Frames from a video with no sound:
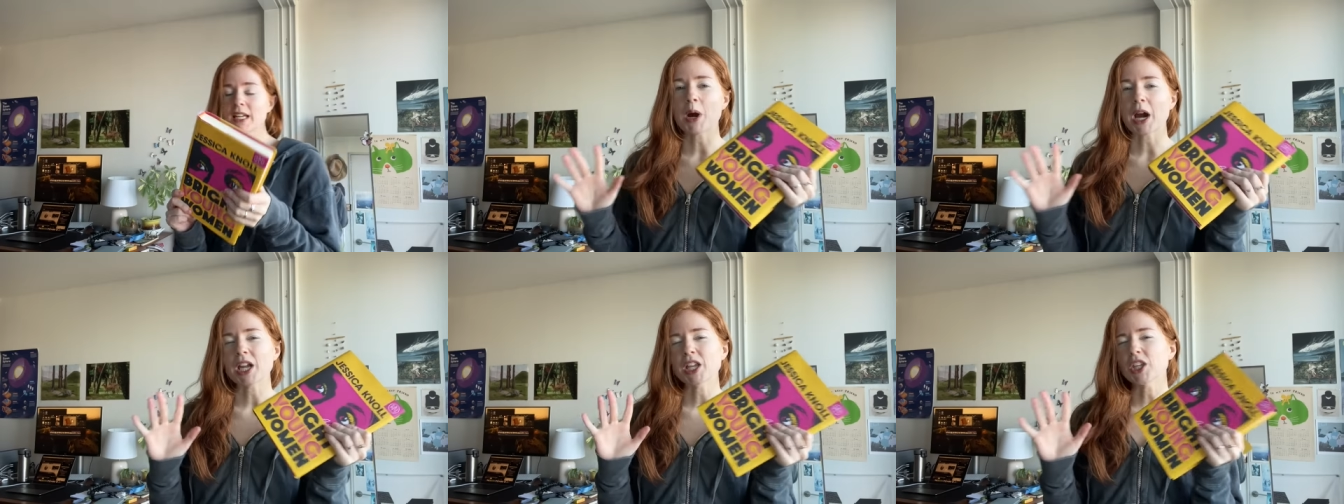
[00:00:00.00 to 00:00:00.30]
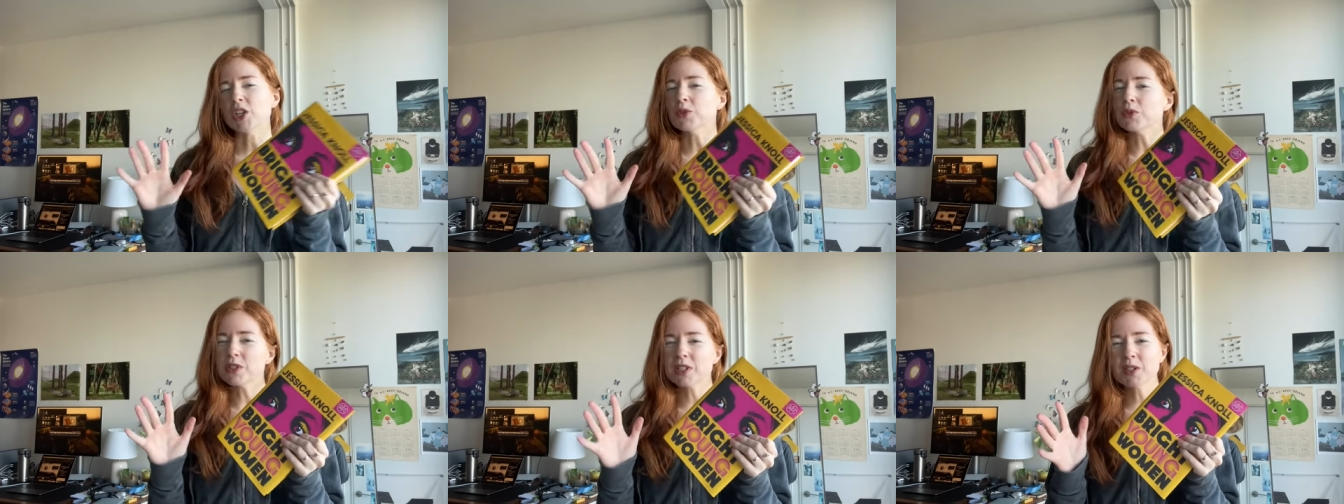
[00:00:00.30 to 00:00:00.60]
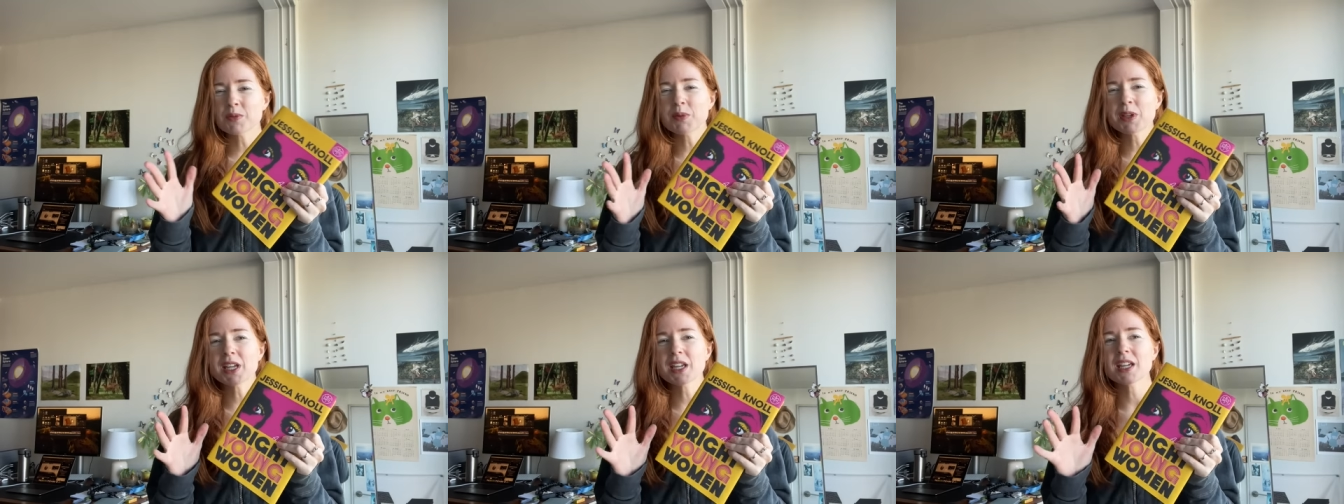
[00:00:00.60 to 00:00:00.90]
I used to
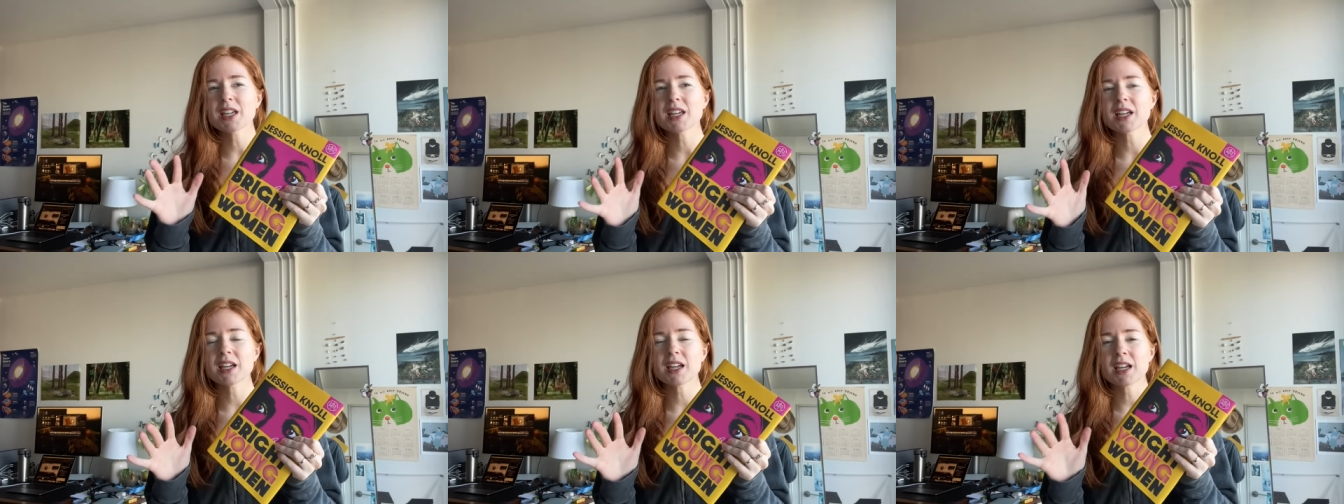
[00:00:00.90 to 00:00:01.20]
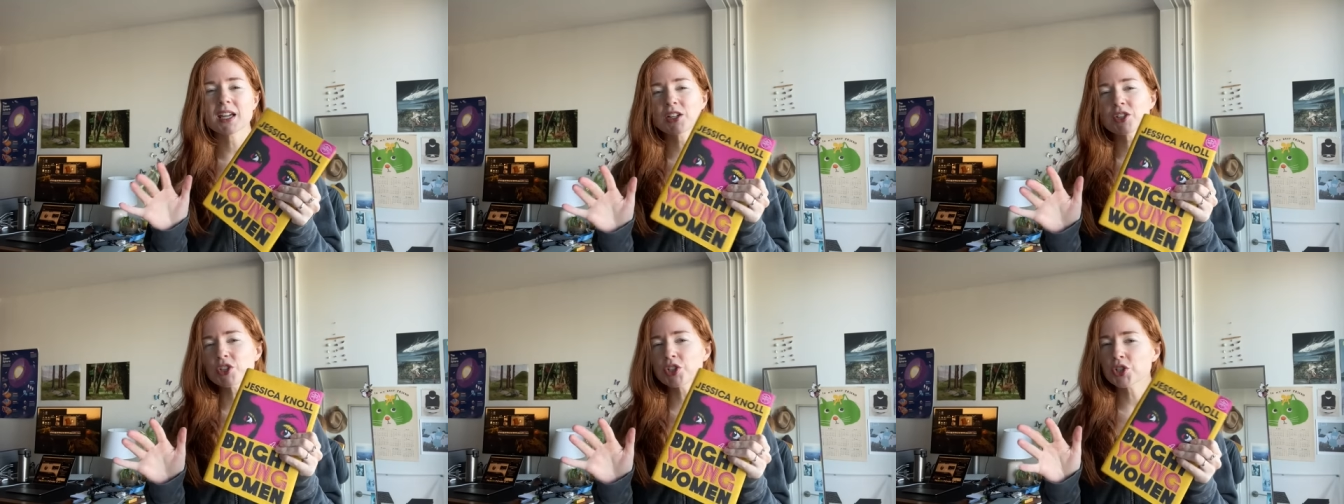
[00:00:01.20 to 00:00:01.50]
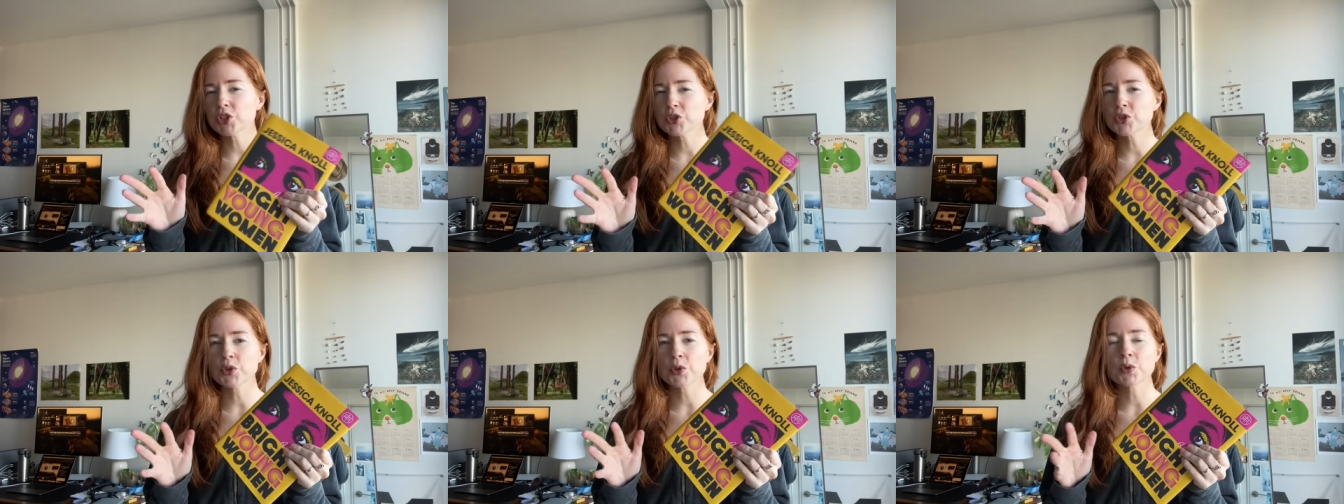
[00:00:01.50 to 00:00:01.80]
be into
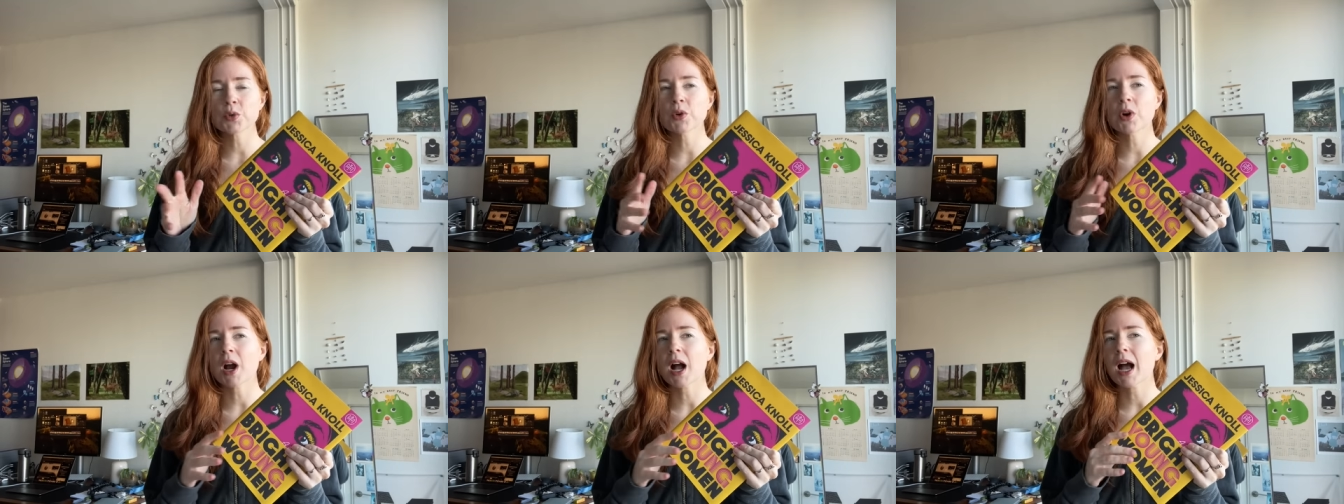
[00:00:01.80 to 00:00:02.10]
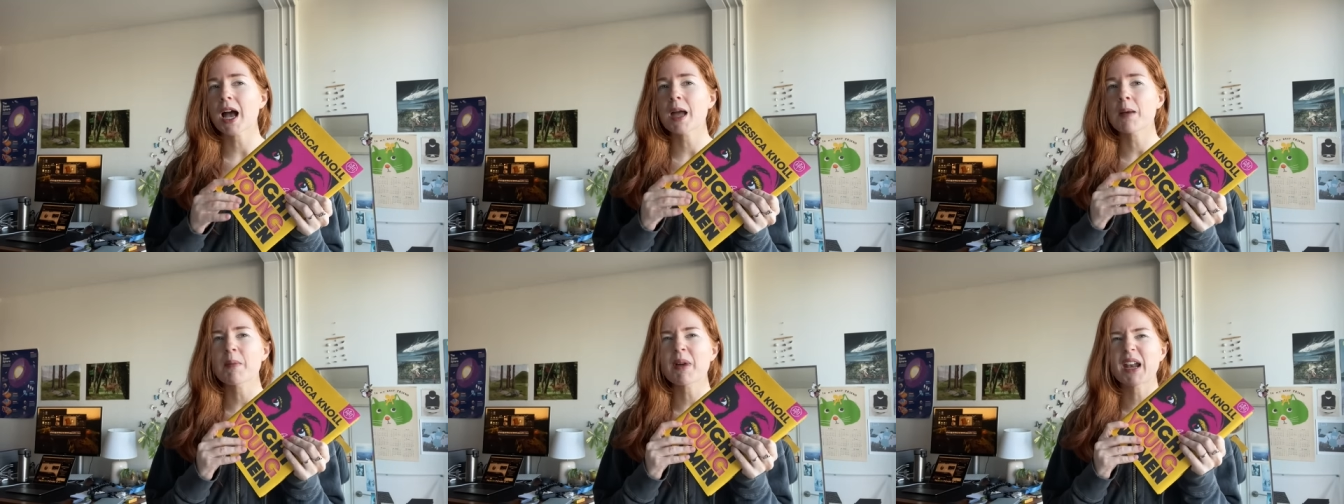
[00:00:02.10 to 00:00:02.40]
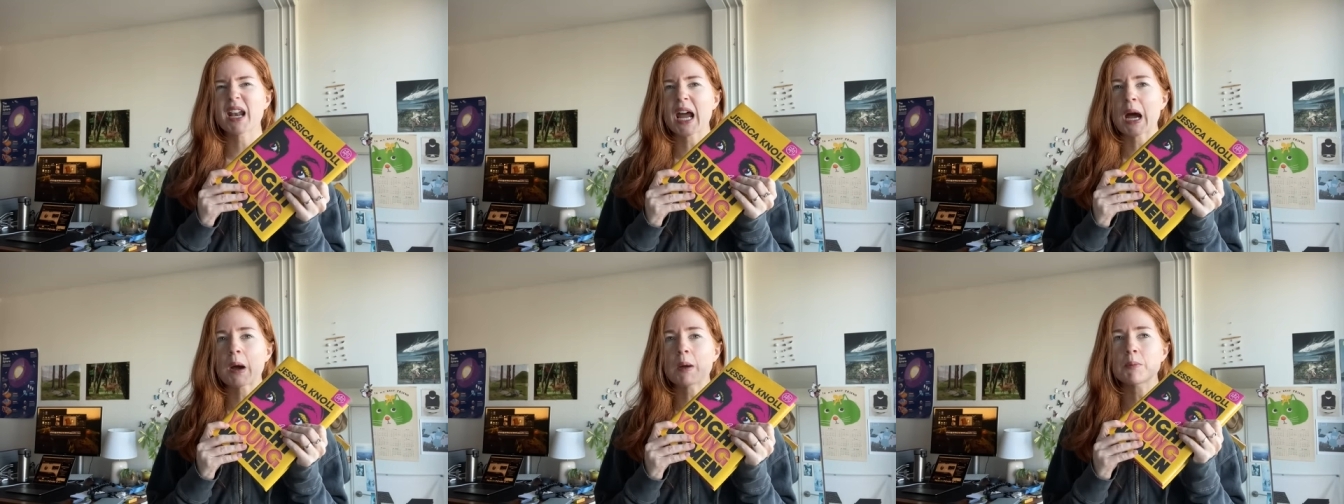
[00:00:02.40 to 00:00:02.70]
true crime and
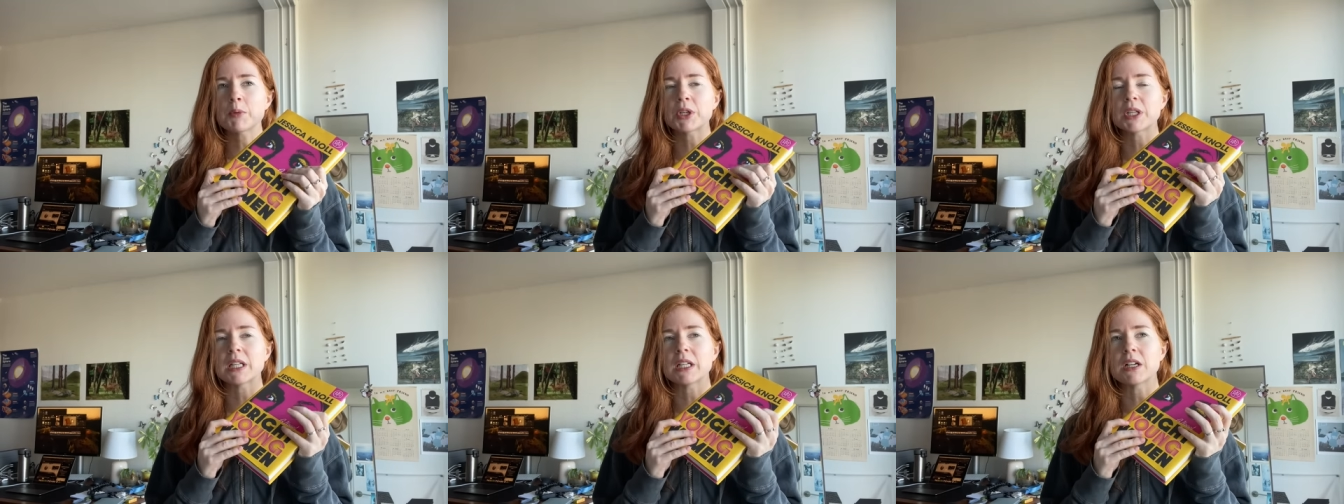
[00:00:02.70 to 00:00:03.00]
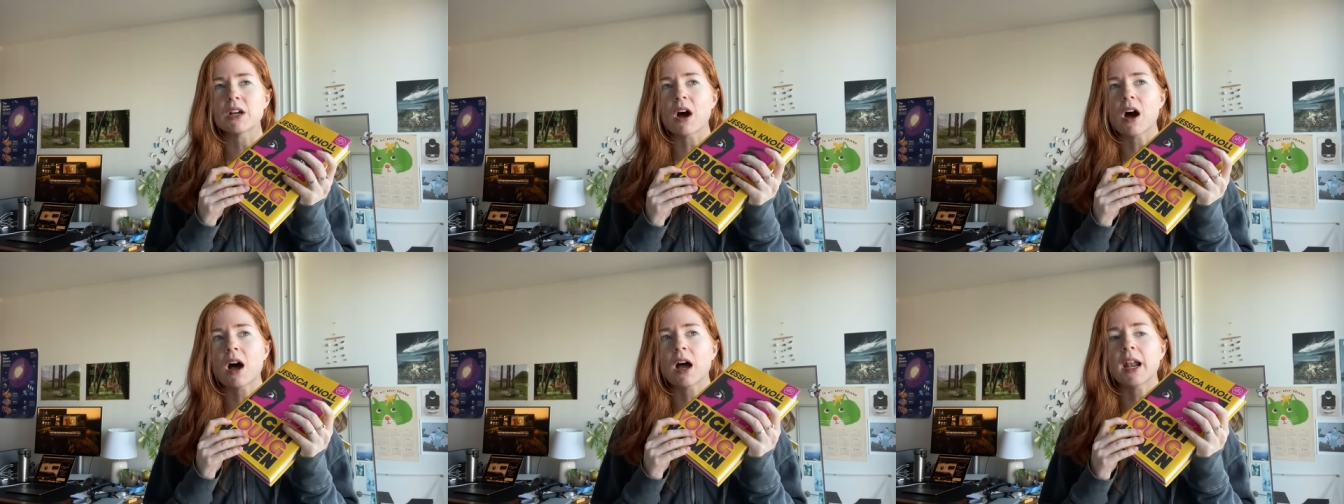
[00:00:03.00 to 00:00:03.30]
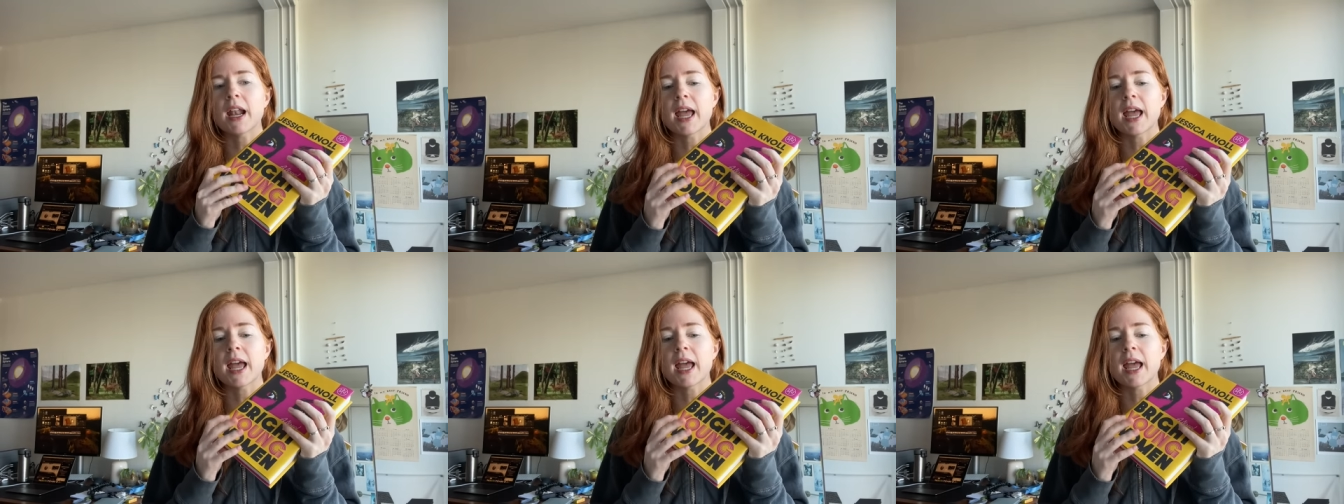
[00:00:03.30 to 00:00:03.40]
now I'm really not,